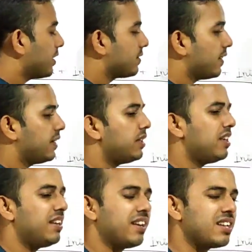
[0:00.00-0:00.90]
say that
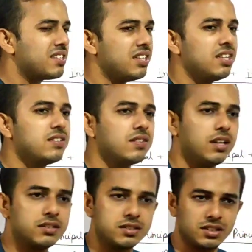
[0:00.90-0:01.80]
interest is
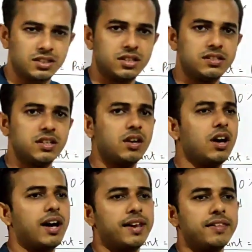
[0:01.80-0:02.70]

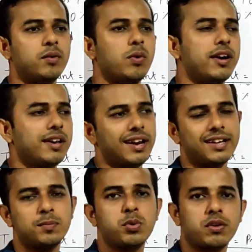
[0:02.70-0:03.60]
another word
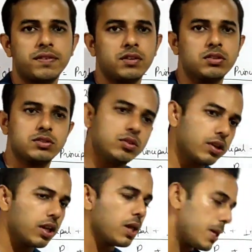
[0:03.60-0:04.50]
like profit also.
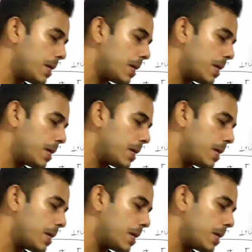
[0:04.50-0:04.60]
Okay,